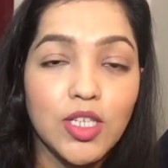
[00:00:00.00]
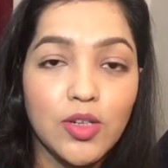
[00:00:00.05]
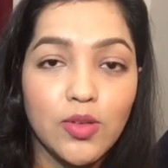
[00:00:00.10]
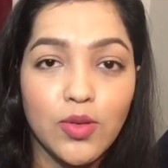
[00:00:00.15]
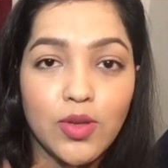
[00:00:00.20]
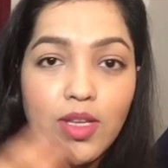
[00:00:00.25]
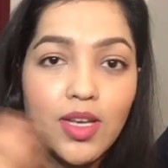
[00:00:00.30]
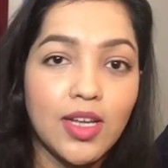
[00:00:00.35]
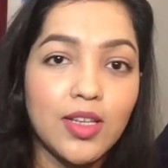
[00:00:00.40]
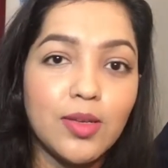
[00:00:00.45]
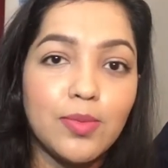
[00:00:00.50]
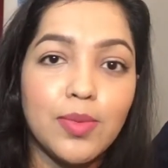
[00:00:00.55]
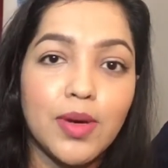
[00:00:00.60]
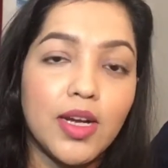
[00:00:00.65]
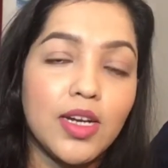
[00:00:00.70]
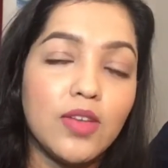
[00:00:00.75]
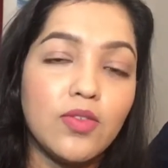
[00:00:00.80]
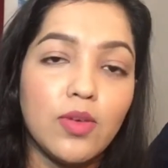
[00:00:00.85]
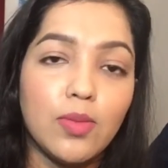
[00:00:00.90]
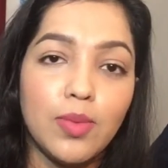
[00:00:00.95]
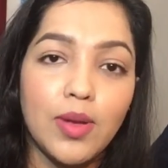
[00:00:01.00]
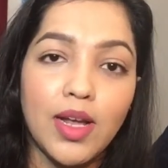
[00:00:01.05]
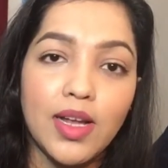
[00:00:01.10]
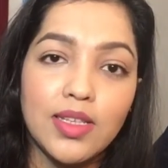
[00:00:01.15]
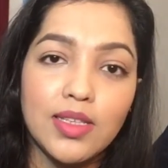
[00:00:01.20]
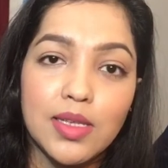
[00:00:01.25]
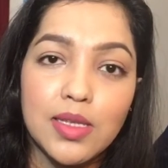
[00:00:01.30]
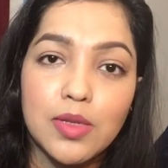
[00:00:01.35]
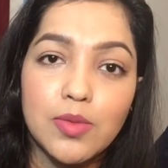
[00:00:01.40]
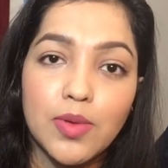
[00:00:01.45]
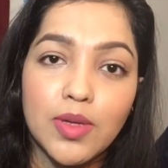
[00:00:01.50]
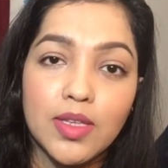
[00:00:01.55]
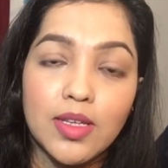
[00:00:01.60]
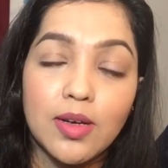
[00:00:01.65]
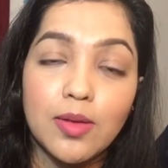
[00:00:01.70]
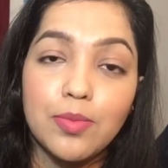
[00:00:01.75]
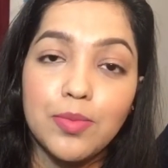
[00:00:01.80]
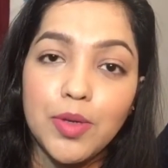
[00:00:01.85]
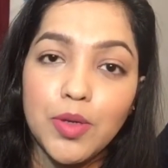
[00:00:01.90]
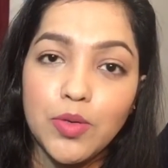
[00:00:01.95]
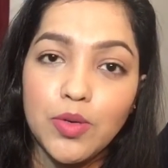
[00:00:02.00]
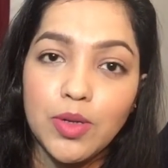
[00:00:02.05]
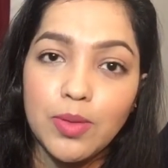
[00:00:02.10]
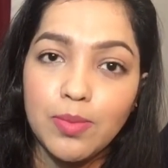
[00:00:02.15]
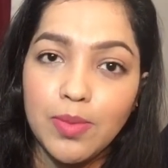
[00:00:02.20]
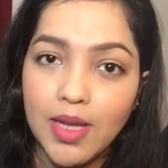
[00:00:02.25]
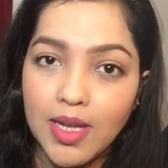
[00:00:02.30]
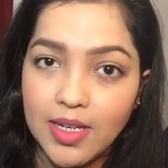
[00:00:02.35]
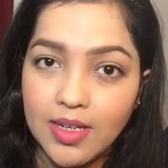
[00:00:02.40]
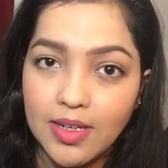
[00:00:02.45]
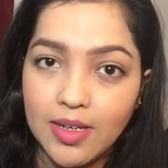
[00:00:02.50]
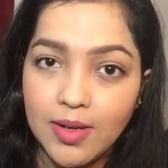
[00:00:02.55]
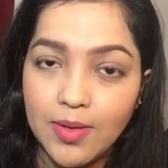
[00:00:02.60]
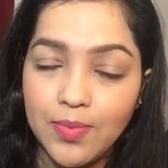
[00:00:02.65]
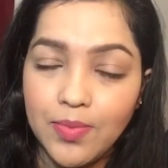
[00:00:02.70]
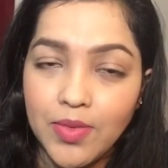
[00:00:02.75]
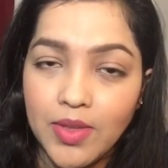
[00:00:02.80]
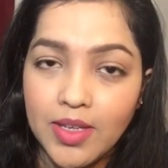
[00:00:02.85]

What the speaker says: and on the other part I've applied this with a beauty blender.